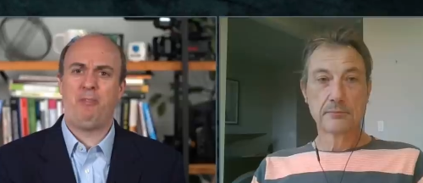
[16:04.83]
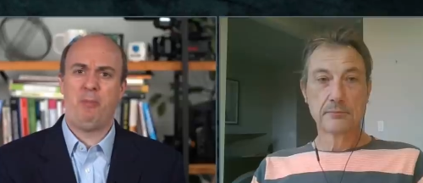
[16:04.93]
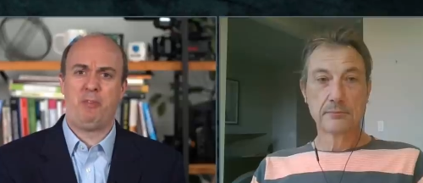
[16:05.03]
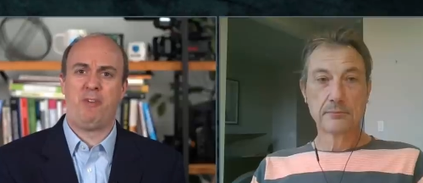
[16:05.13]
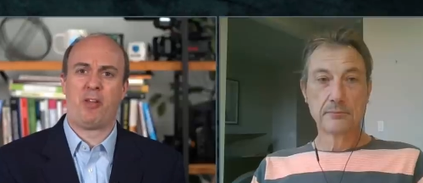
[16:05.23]

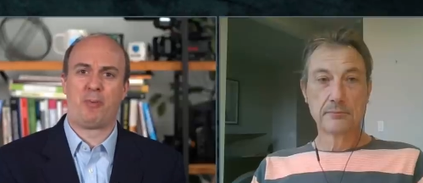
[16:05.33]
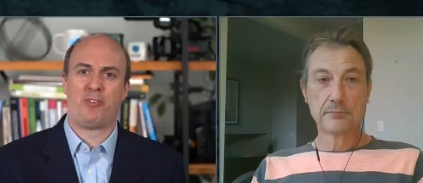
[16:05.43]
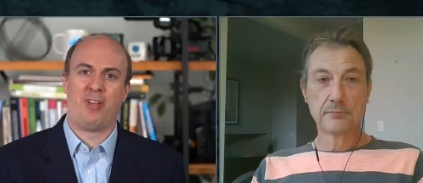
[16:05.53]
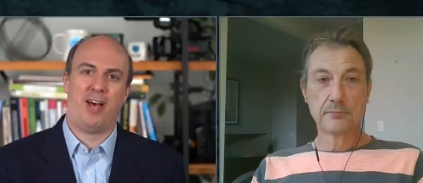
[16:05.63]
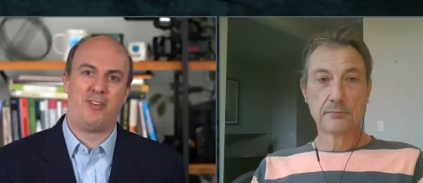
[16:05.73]
Speaker 1: from the developer
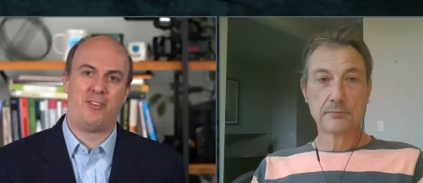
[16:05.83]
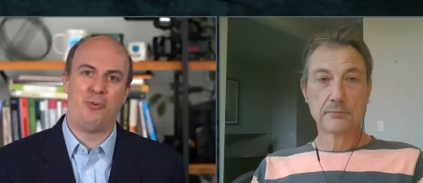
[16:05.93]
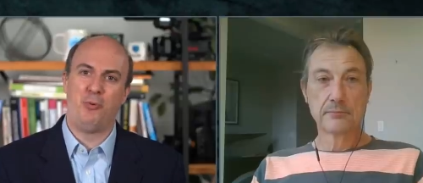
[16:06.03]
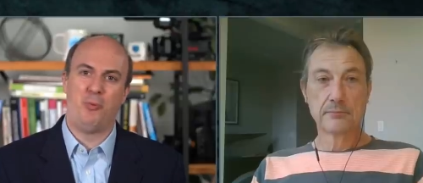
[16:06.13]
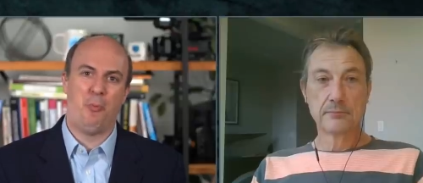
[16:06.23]
side?
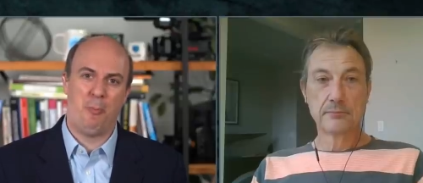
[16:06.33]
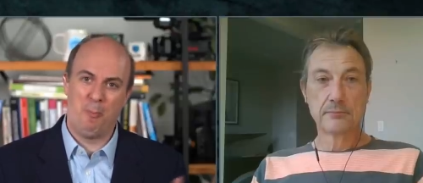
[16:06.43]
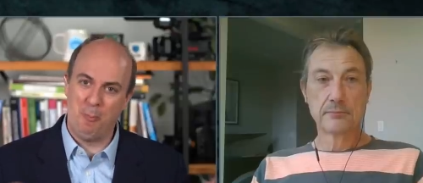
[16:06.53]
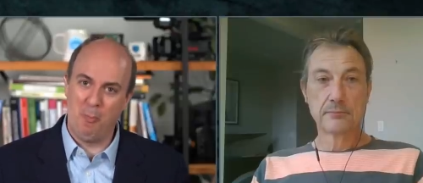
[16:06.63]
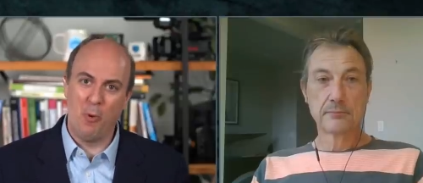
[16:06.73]
Do
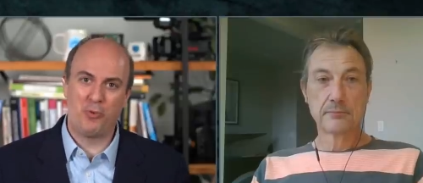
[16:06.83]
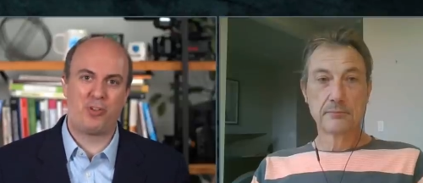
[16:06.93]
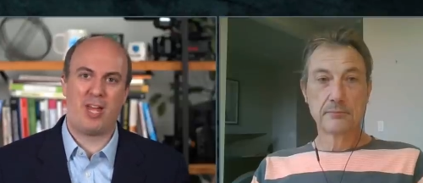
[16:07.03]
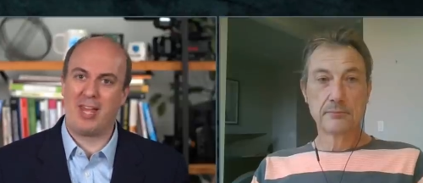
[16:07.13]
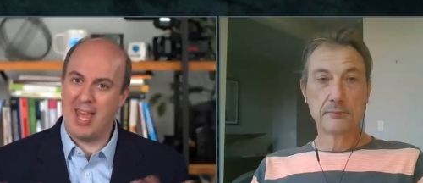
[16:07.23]

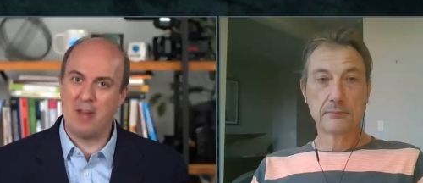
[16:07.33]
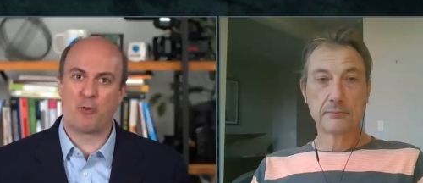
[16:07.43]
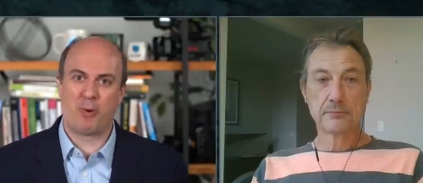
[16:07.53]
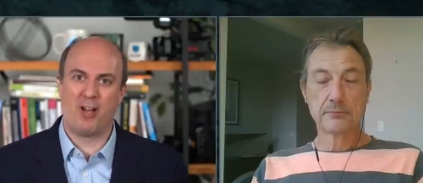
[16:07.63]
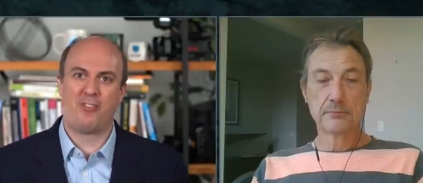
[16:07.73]
most
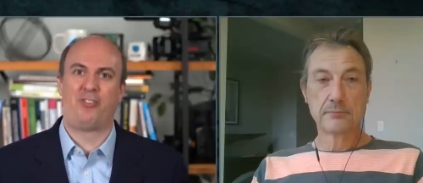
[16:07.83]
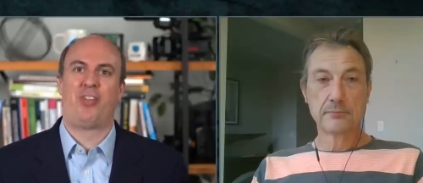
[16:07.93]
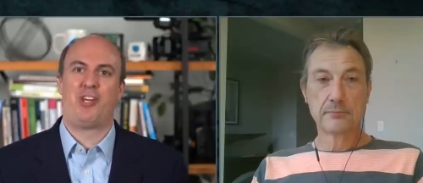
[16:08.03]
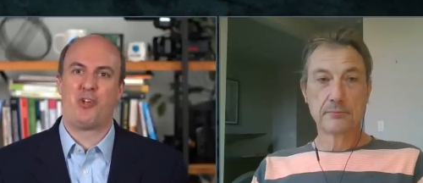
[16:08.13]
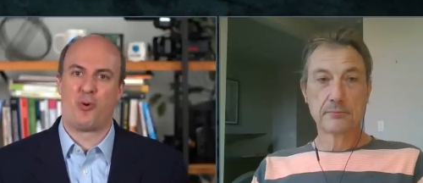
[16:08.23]
enterprises
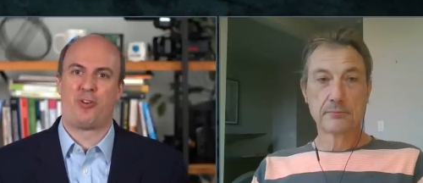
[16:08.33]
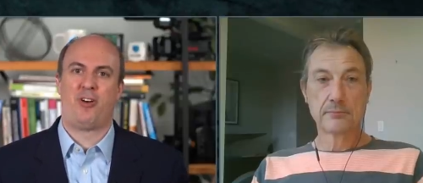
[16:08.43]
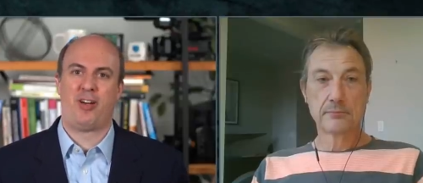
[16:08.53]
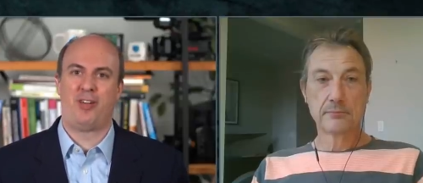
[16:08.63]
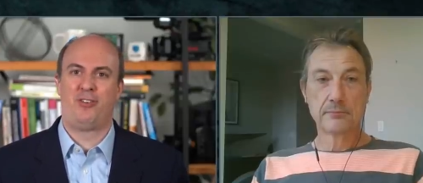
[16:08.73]
that you're
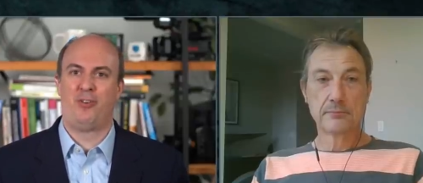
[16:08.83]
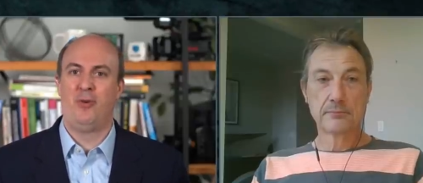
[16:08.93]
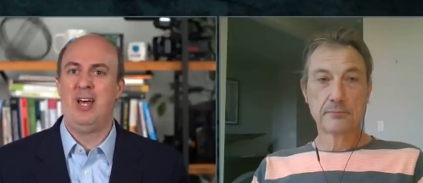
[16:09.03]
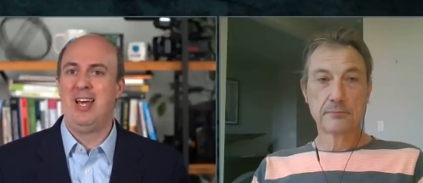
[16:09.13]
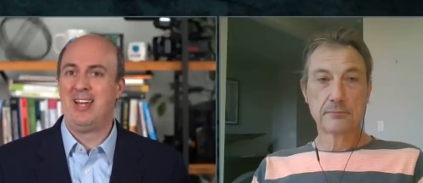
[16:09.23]
talking
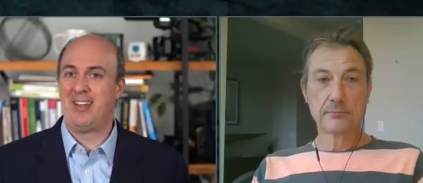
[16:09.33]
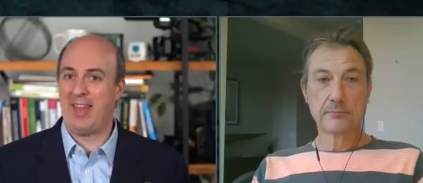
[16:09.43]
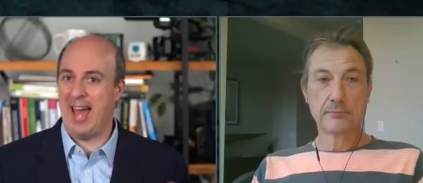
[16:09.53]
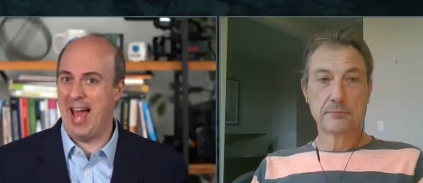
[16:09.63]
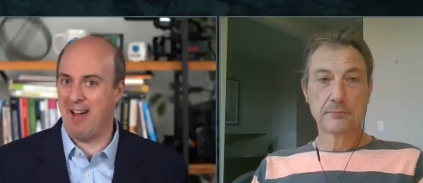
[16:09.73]
to do
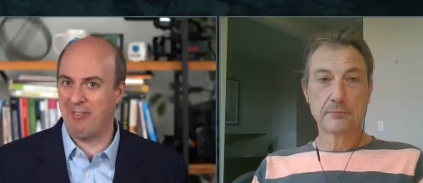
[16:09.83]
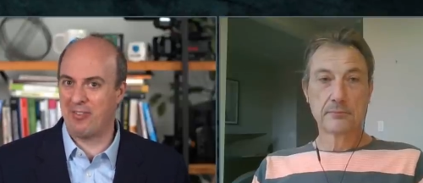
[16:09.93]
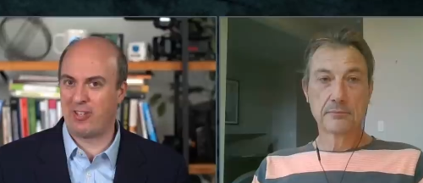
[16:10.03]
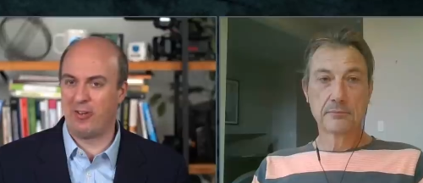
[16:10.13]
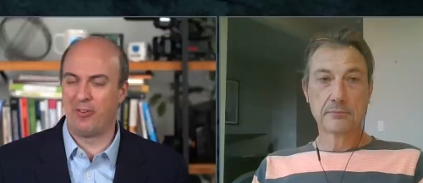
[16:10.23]
they have
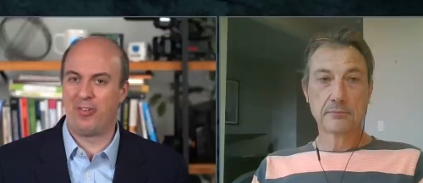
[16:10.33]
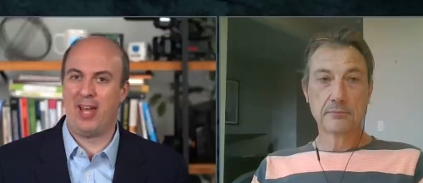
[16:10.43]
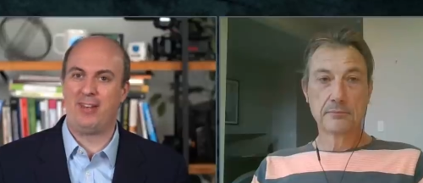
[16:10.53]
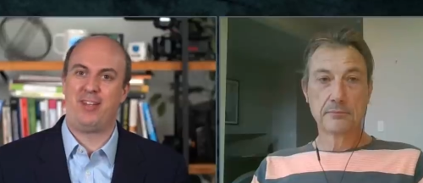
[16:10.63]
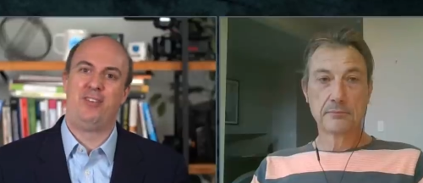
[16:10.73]
the skill
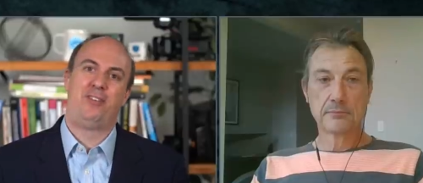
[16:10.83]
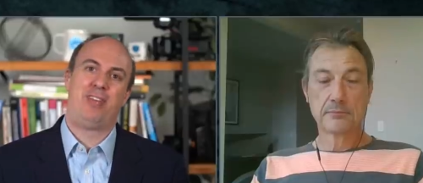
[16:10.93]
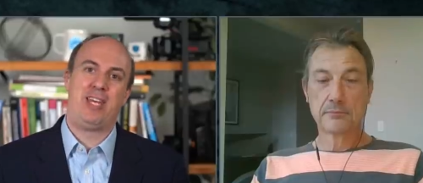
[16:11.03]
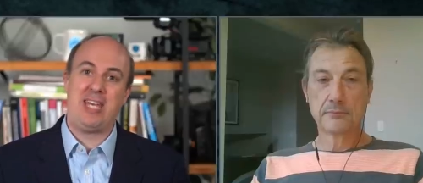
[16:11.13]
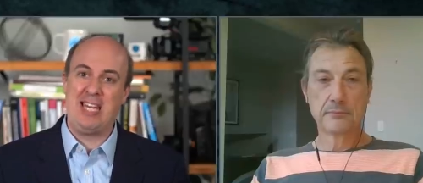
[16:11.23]
set is
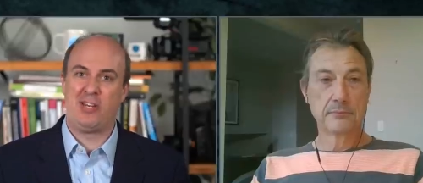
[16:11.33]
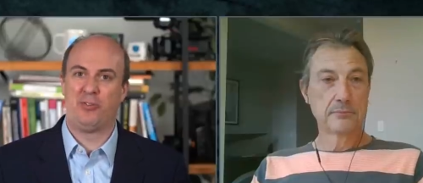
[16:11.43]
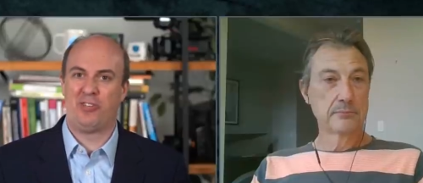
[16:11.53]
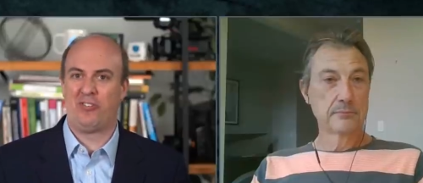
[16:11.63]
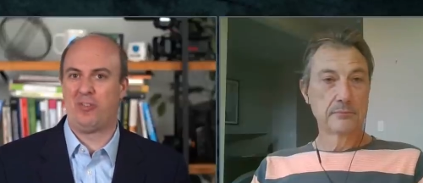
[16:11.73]
the
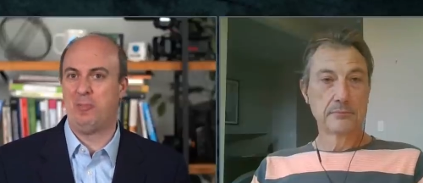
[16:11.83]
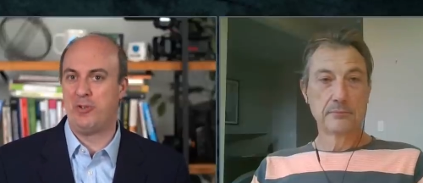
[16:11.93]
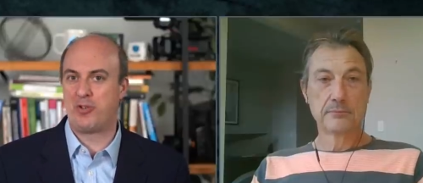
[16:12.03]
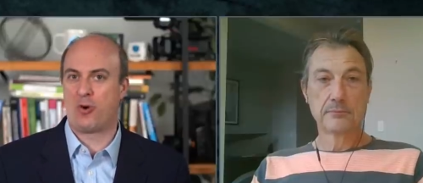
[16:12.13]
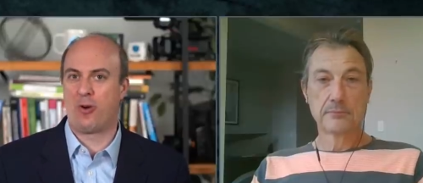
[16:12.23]
ecosystem
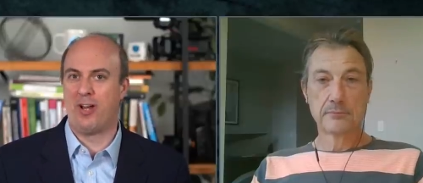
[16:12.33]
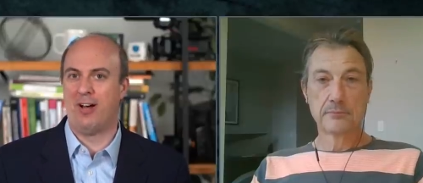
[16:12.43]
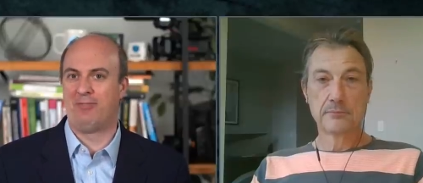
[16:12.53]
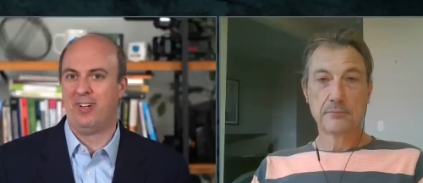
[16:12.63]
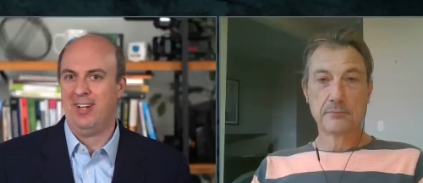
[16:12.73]
mature
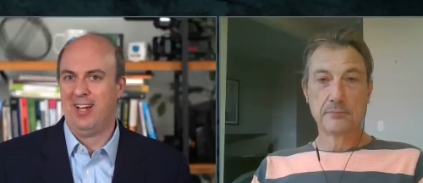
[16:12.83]
enough